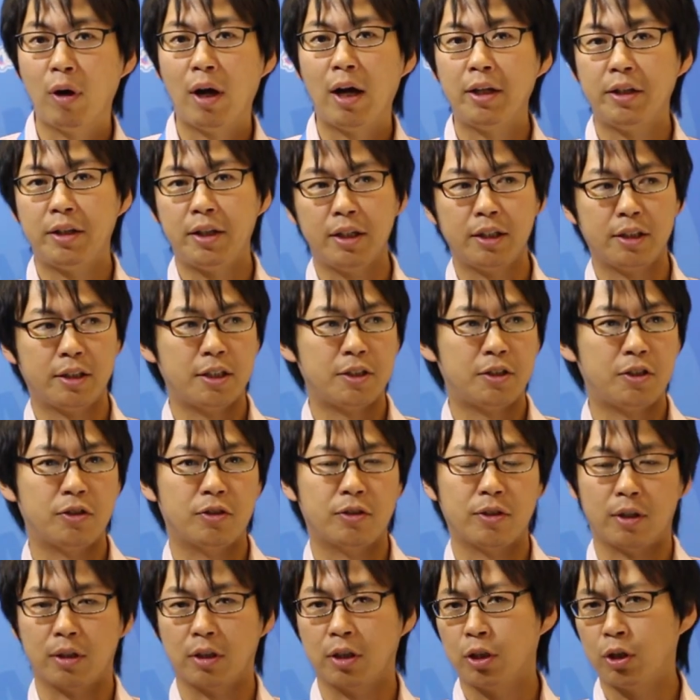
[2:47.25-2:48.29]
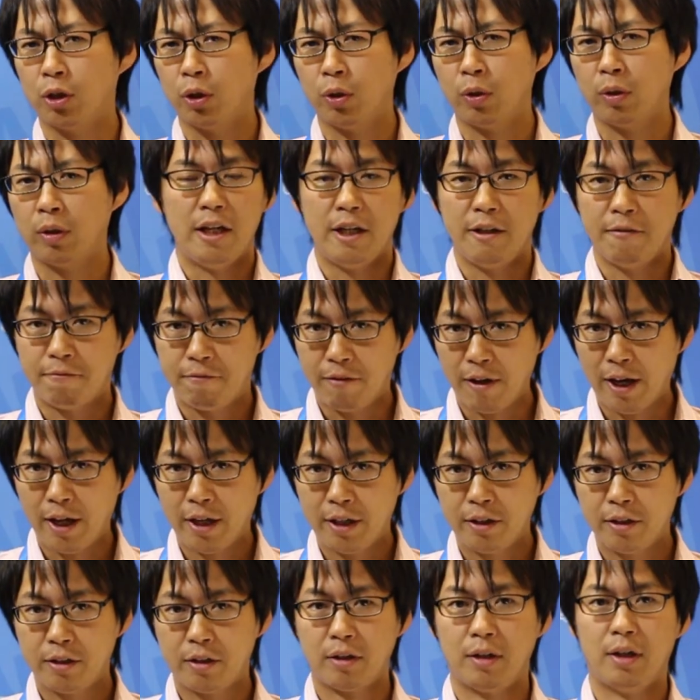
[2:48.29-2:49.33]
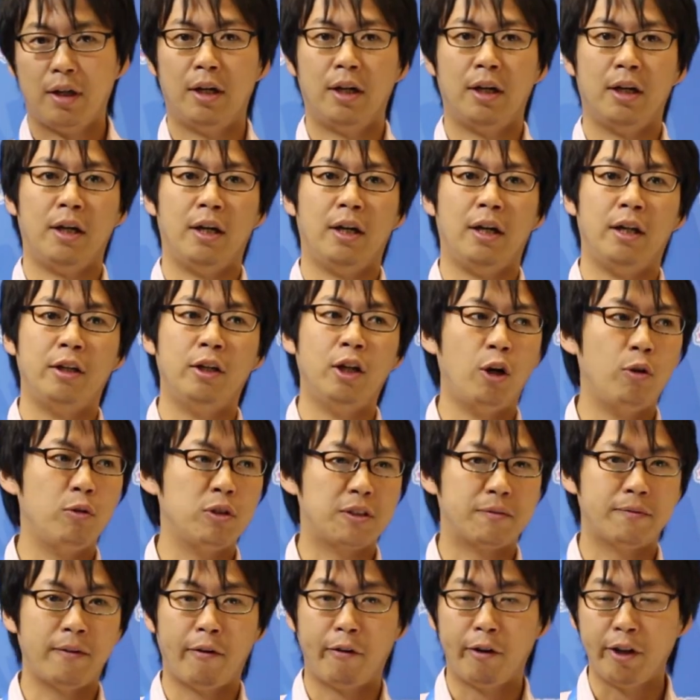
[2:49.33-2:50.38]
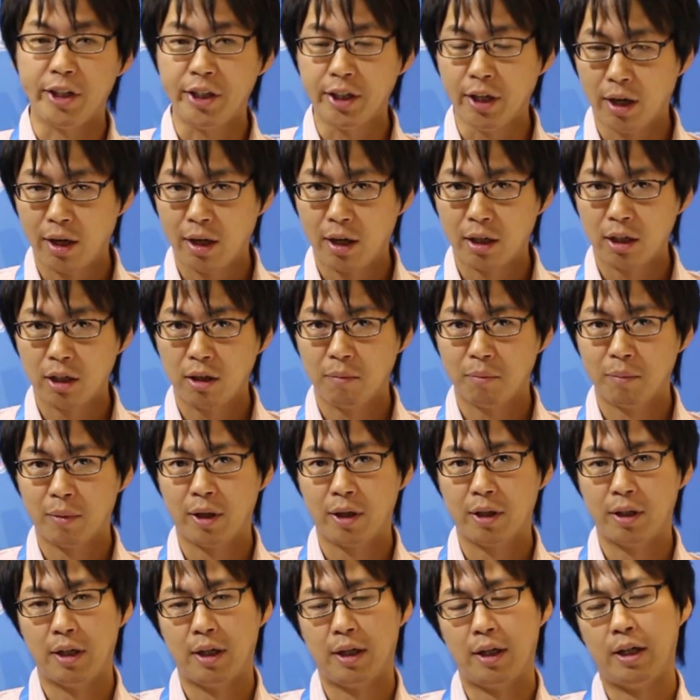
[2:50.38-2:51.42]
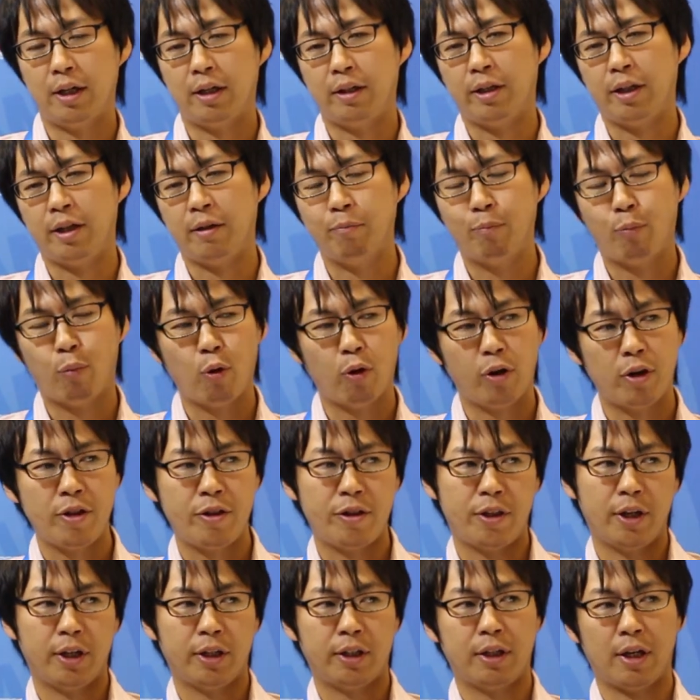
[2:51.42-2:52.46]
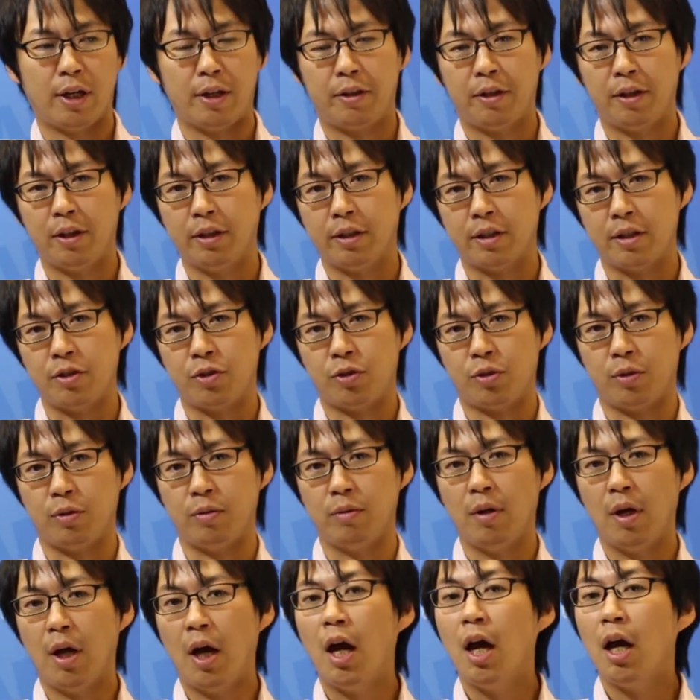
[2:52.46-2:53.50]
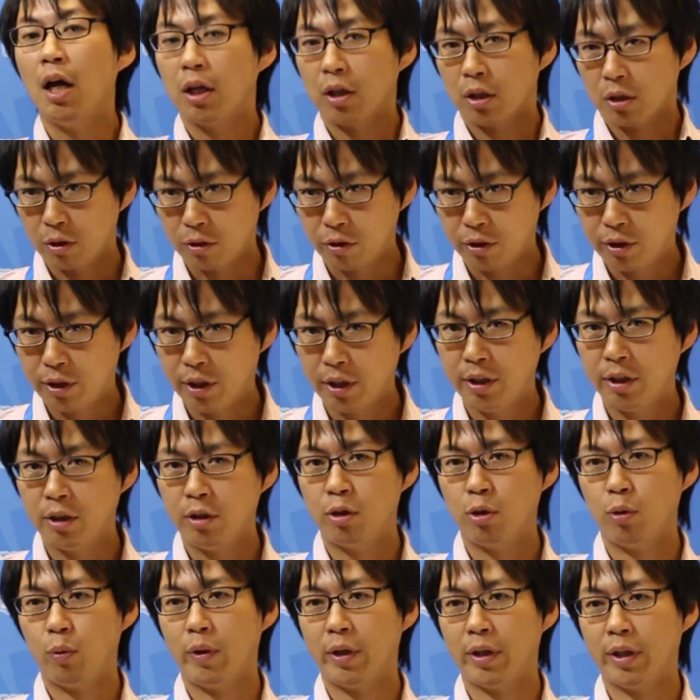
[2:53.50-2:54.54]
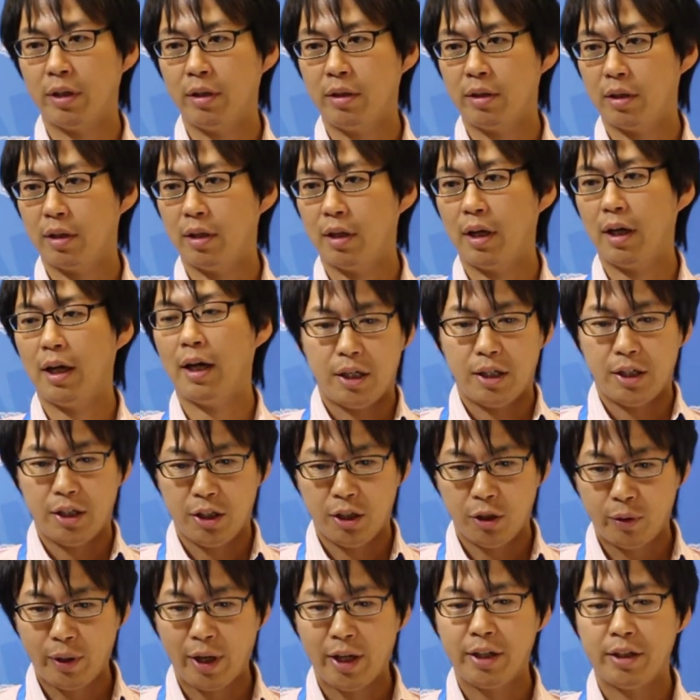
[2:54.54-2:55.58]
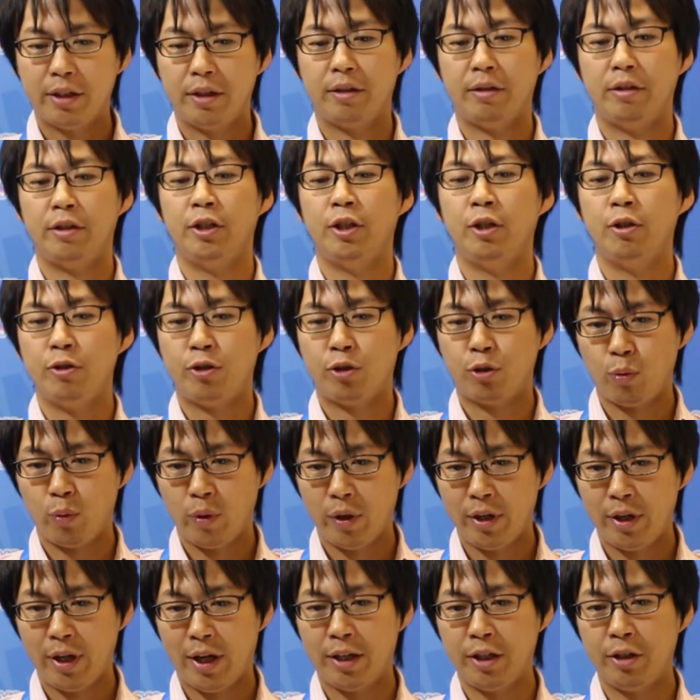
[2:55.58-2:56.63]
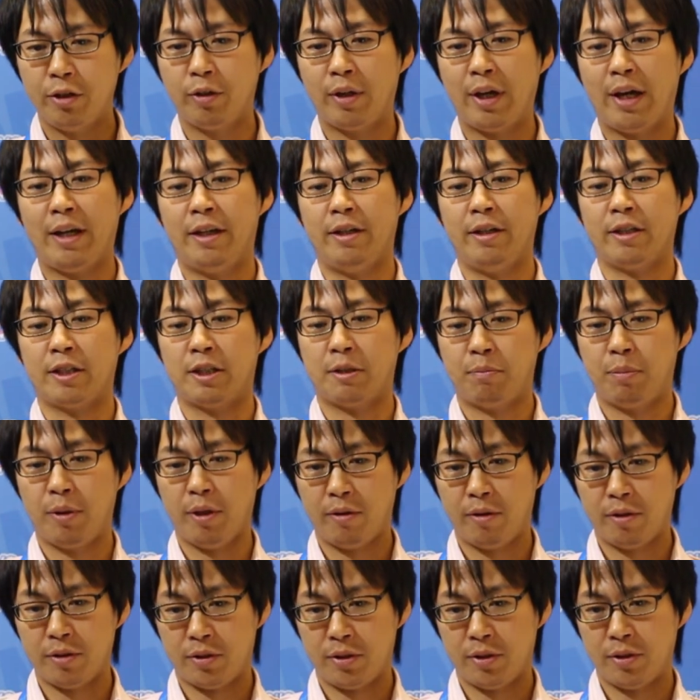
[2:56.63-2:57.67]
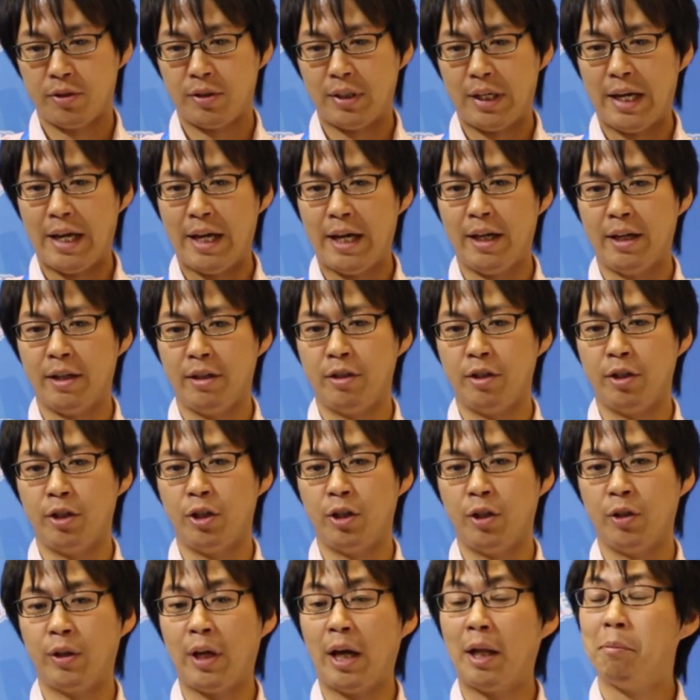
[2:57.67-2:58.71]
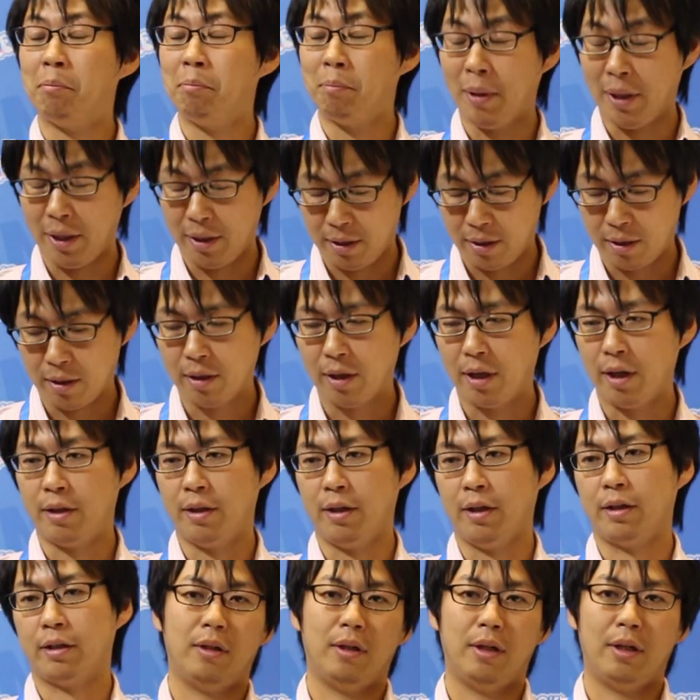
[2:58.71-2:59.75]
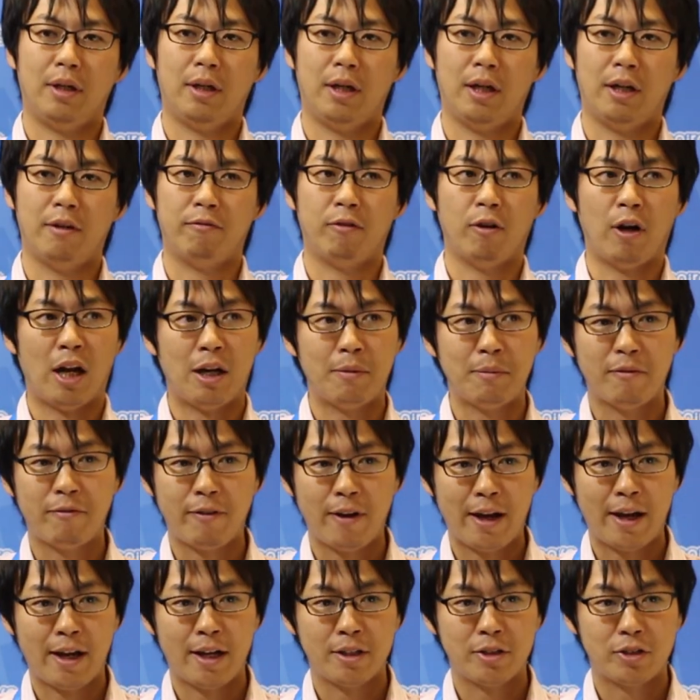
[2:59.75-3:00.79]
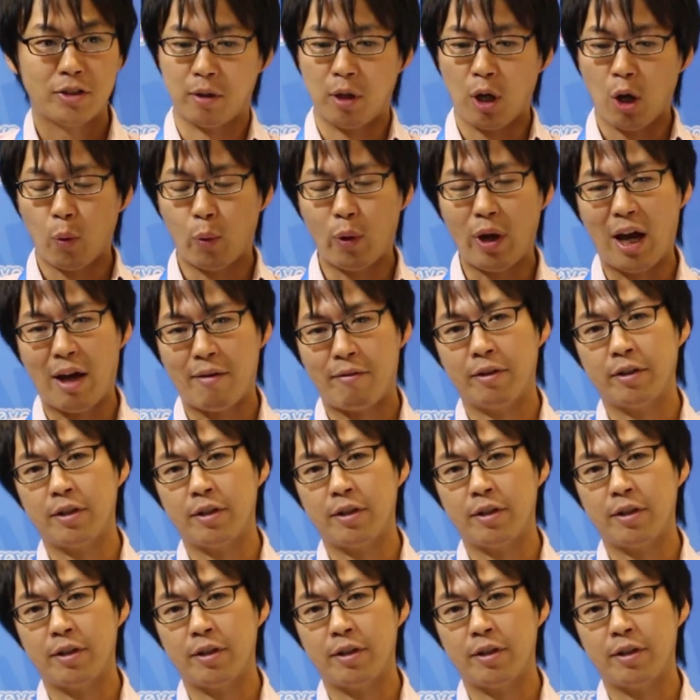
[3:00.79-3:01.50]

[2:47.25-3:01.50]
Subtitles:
I think this is a good event. I know it's very young, but the important thing, I think, is to continue doing it. You get used to it and you get experiences and you get better, I think. And for anime fans, we're having